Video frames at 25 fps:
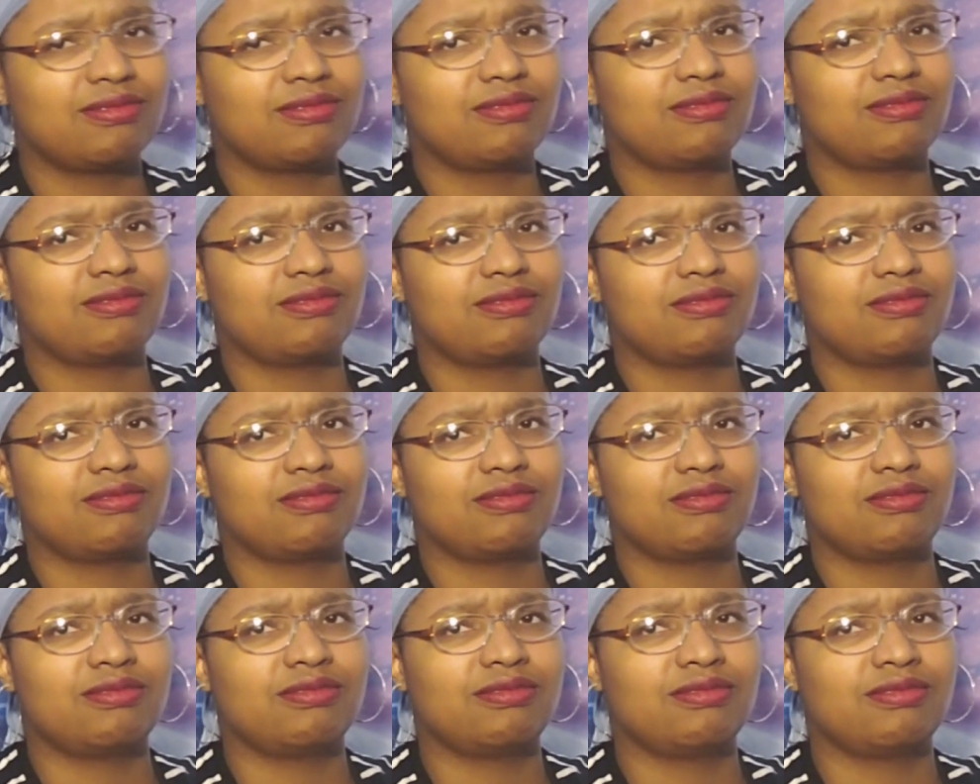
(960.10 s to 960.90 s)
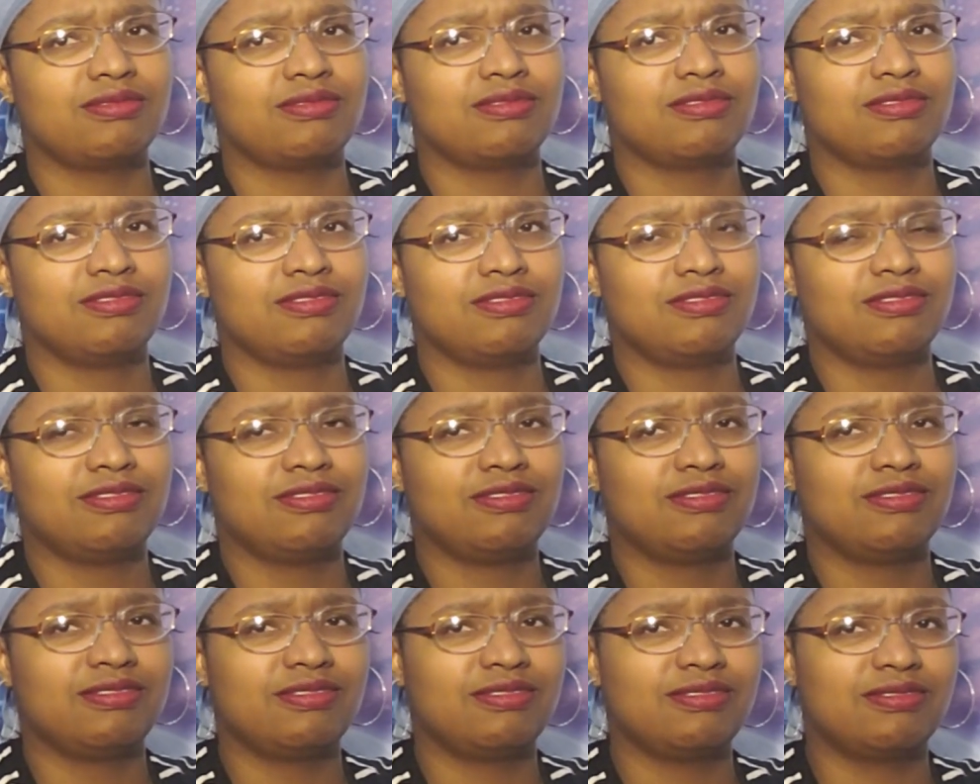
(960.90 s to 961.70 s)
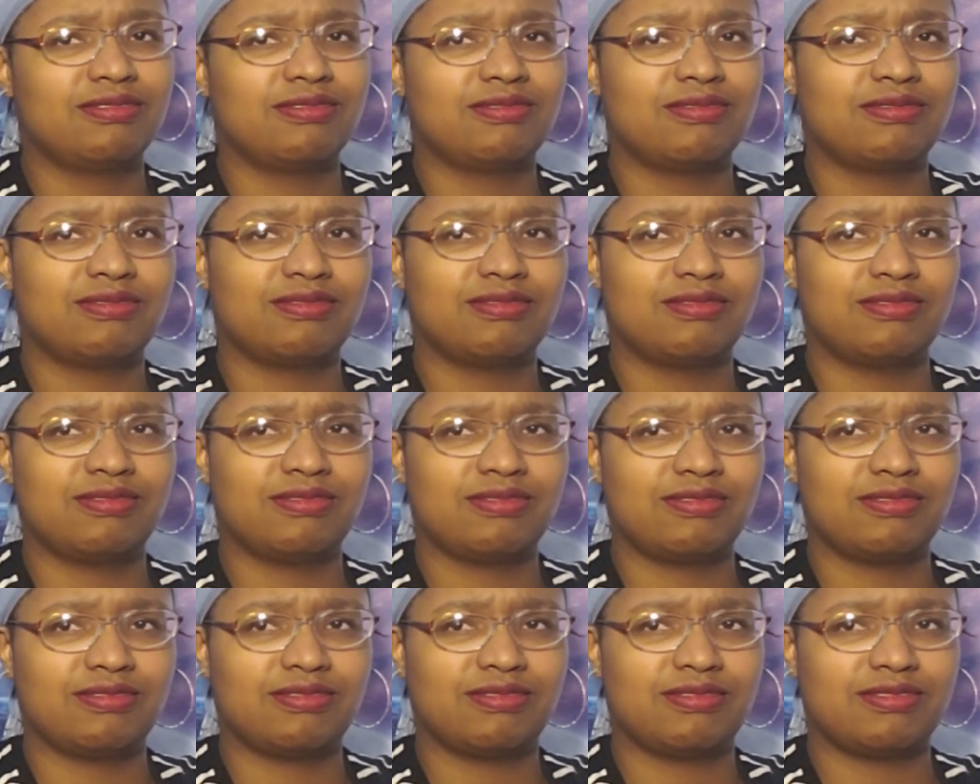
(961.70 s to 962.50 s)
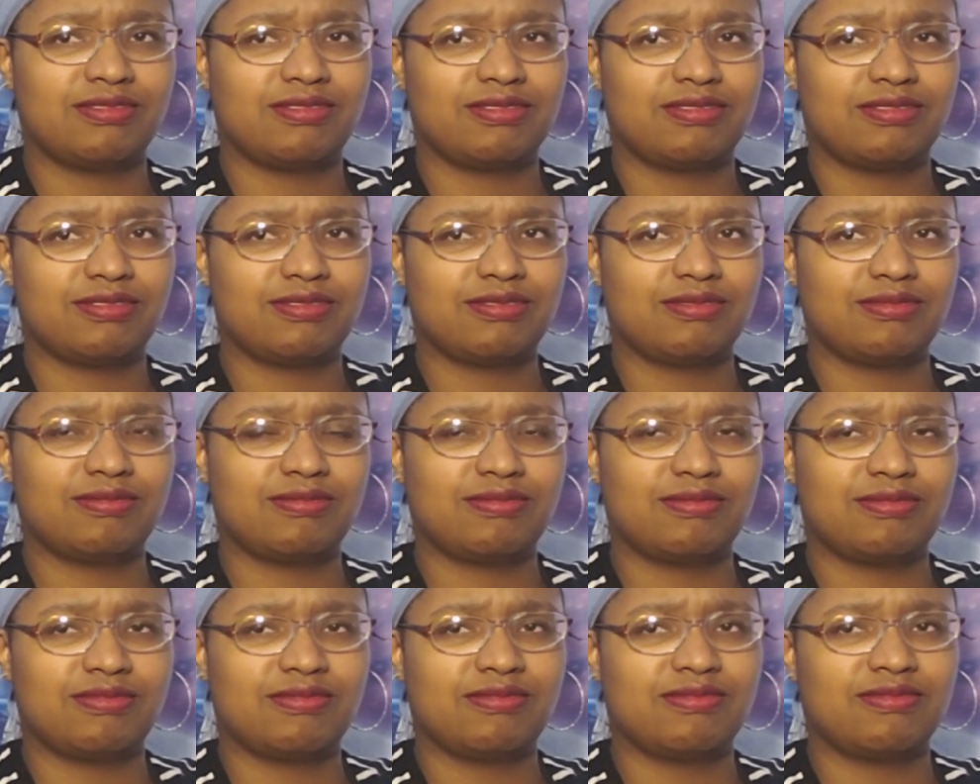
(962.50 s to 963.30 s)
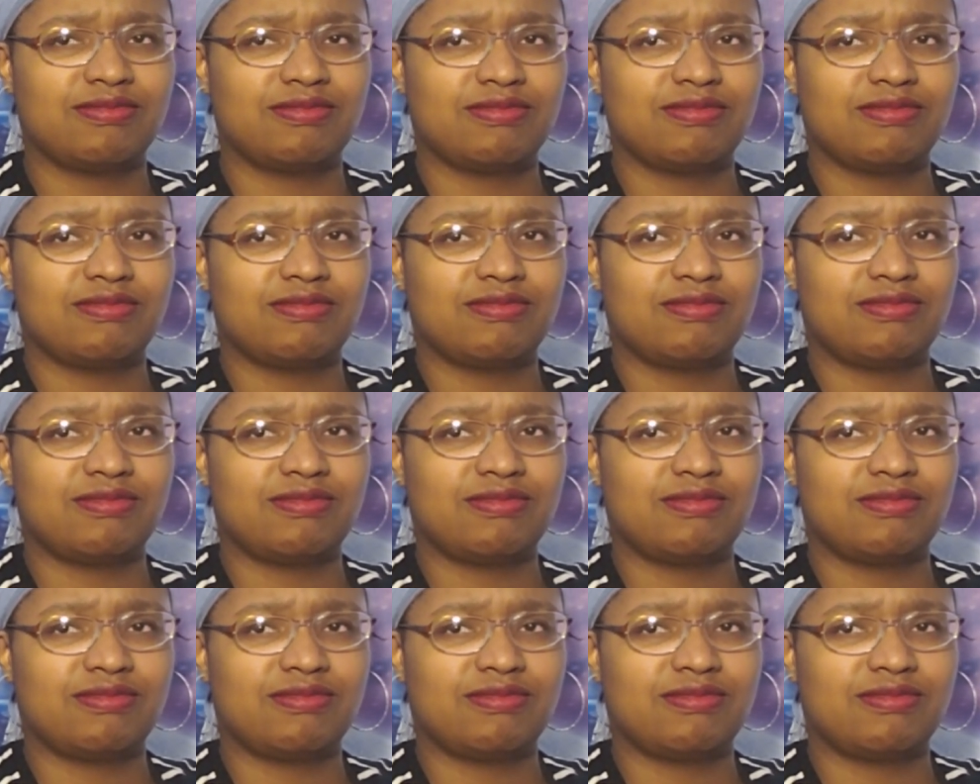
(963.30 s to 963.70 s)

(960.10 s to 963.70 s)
No words are spoken by the person on screen.